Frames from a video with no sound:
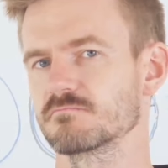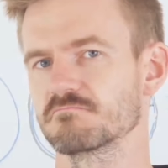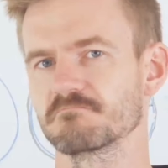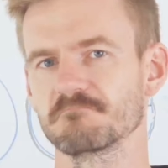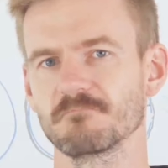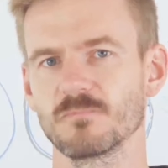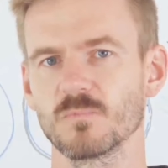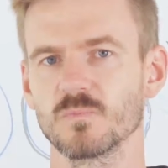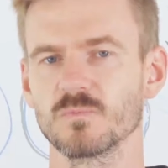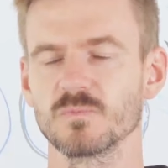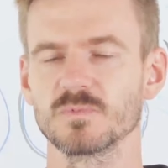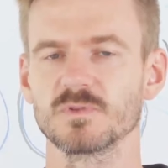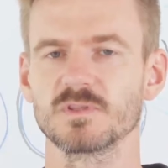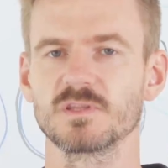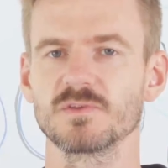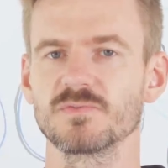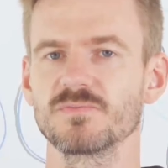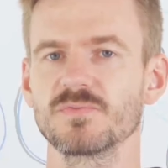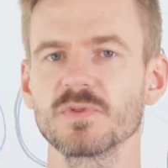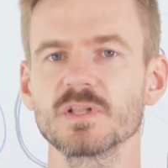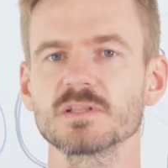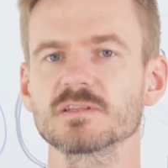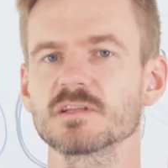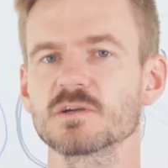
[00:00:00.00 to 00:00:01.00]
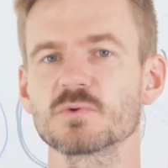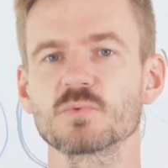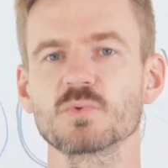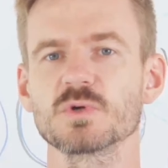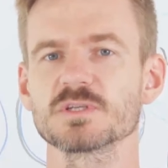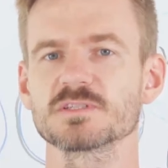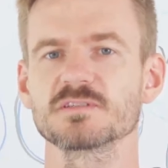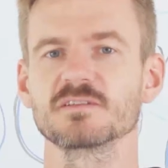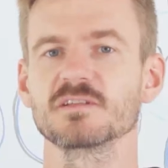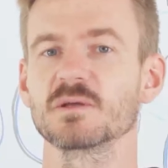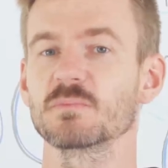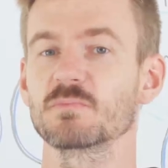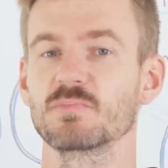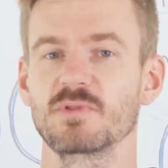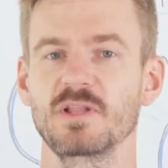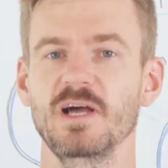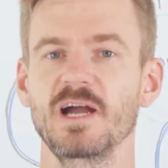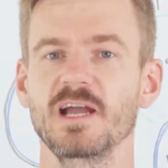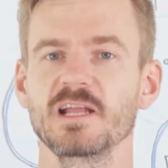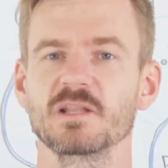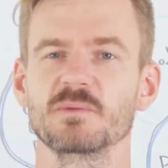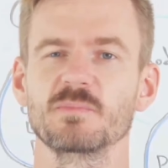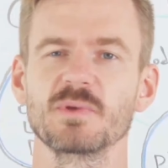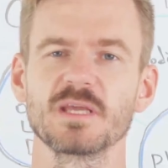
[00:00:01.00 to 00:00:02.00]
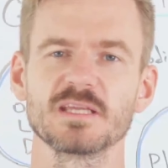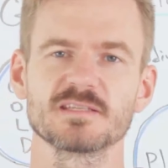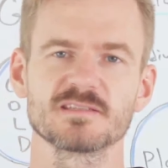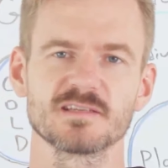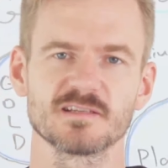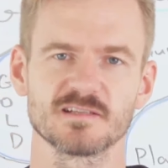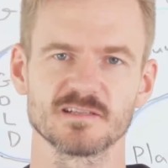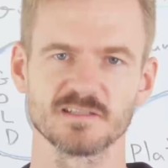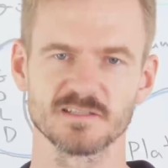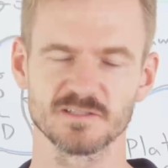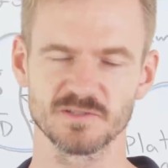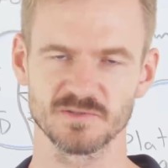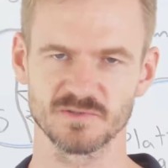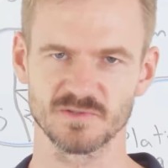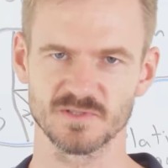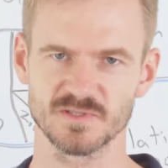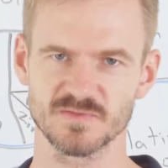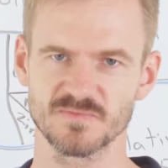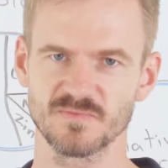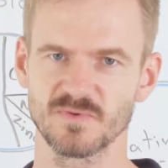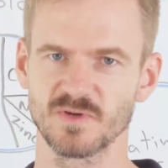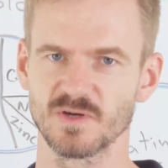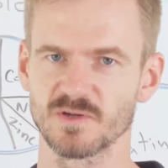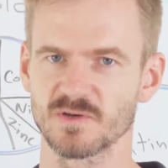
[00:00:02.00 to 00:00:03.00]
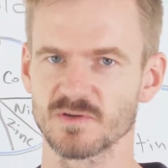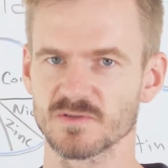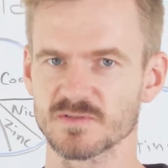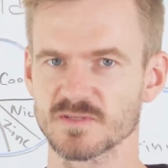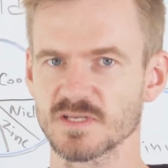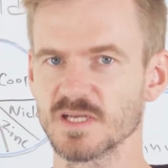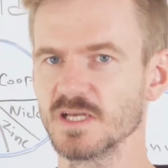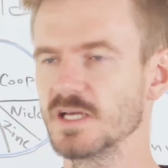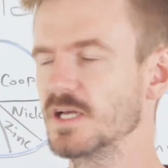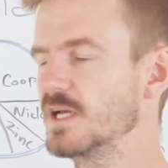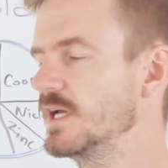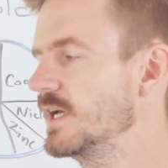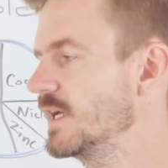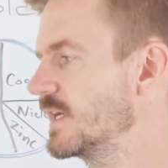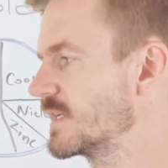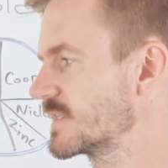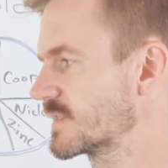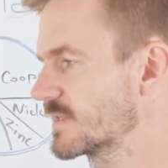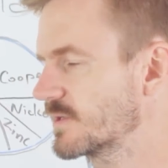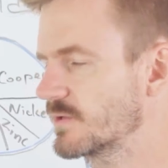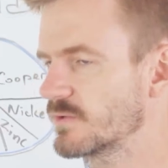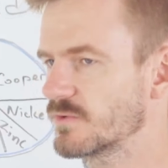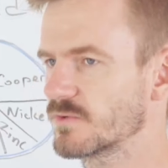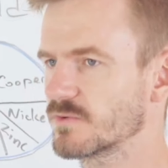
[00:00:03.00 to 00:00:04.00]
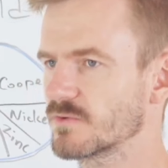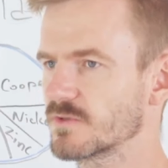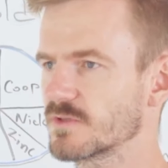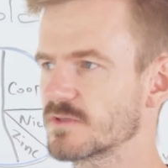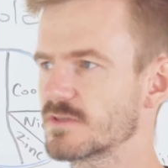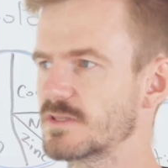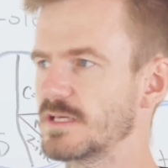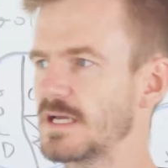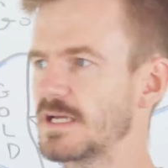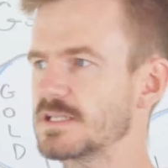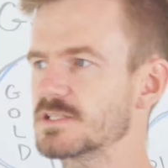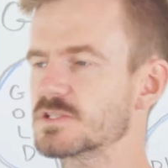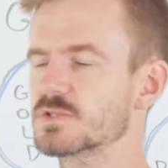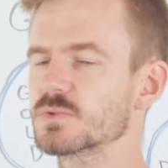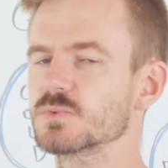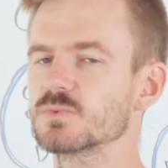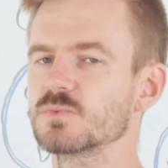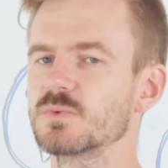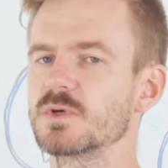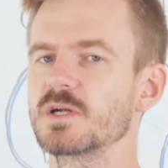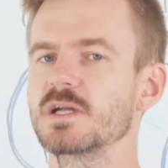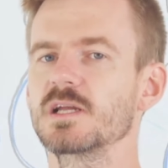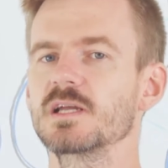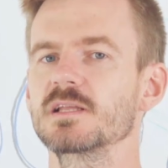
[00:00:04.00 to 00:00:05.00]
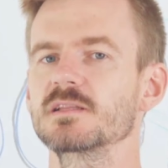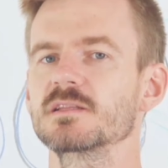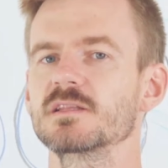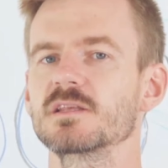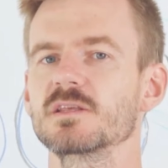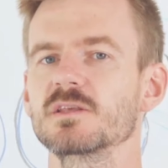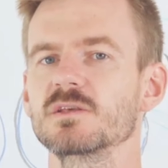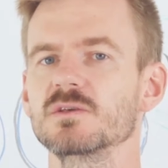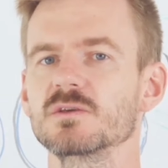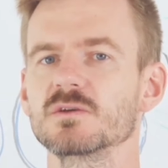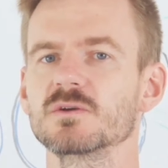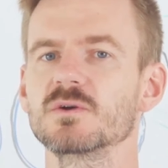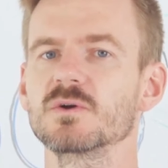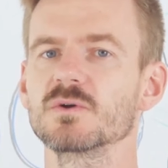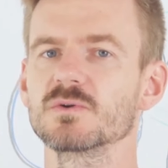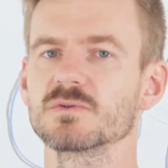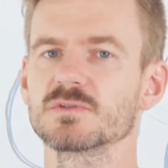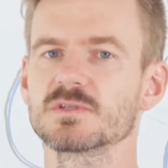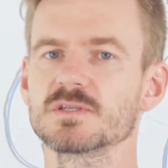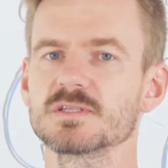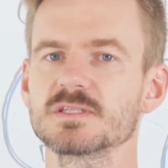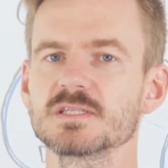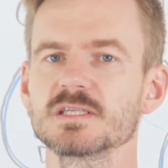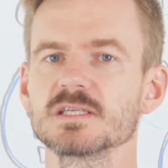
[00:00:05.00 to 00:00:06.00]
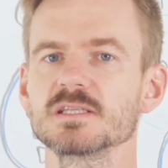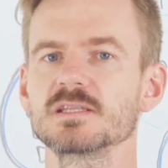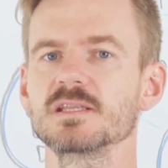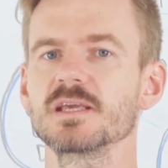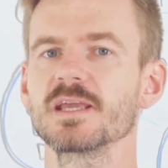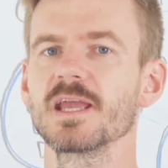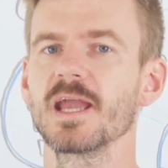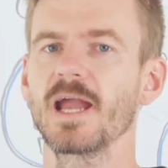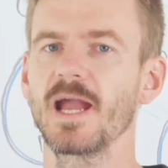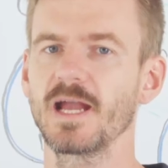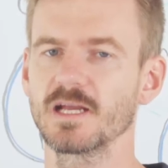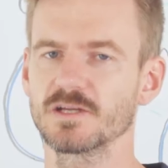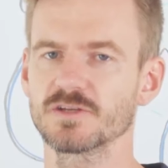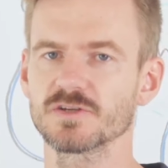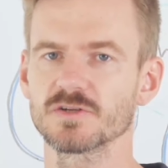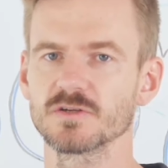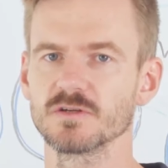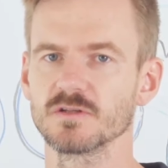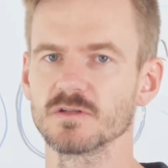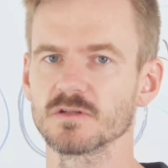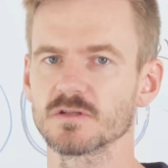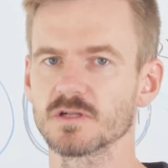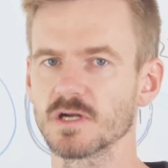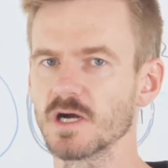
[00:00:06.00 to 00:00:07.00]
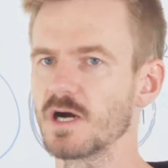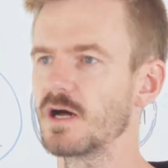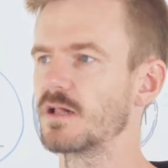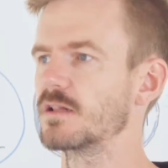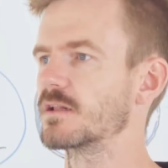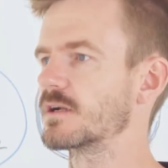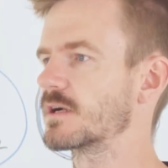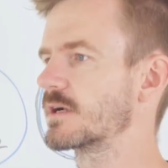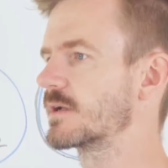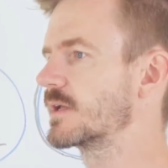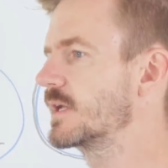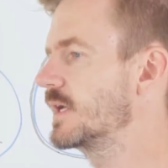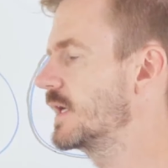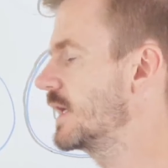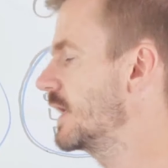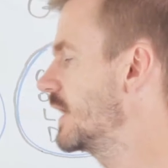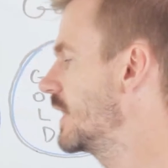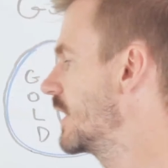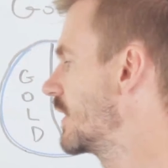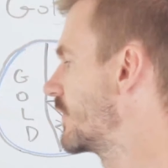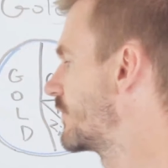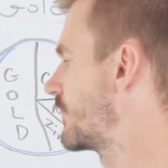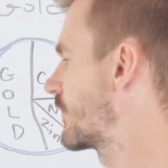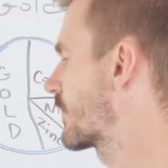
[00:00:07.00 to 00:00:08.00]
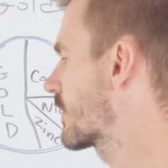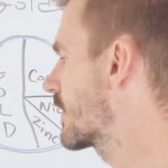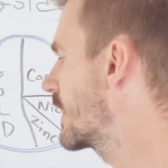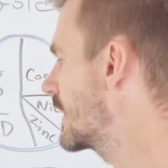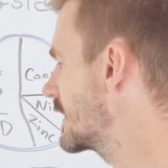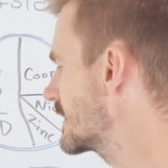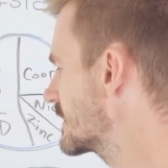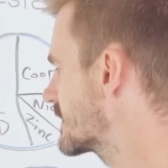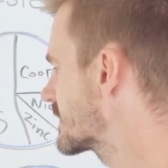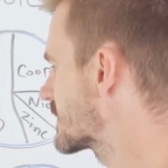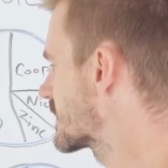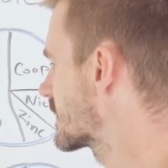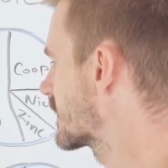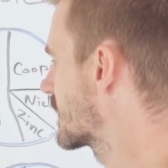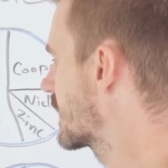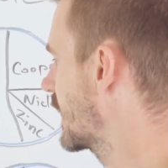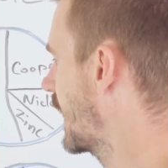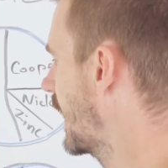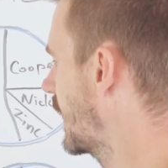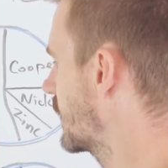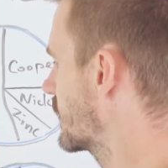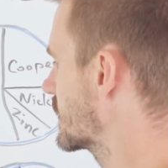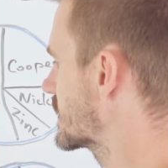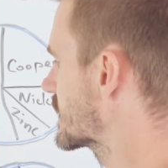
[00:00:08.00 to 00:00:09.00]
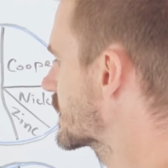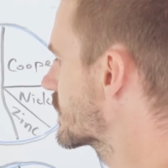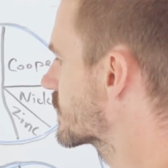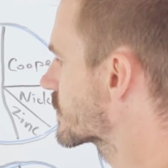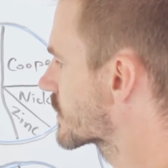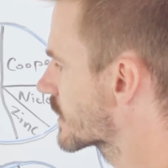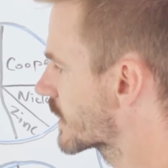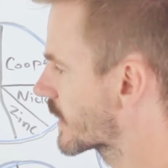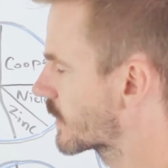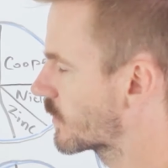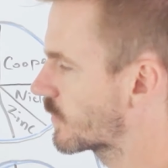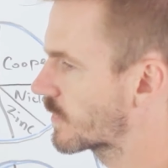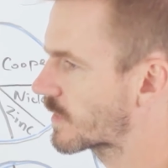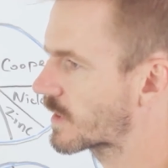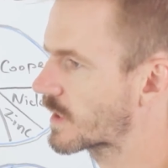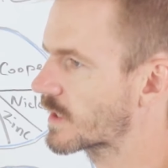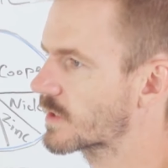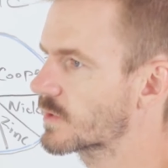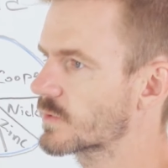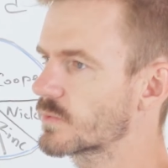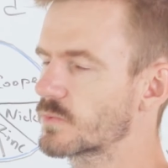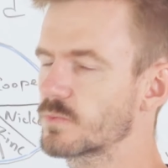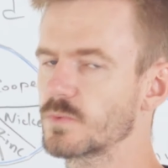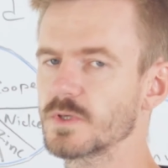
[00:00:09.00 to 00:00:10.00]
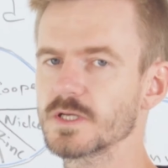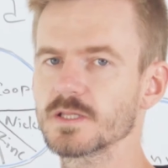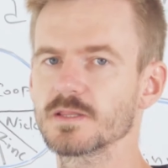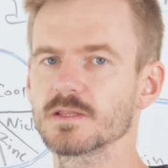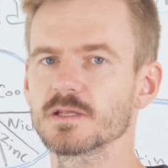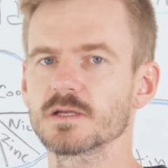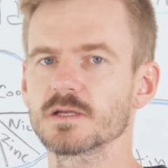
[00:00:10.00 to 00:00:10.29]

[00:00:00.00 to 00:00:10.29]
the filter wasn't applied basically to these photos. So that's when you're going to see the actual color. For us, how it's usually work when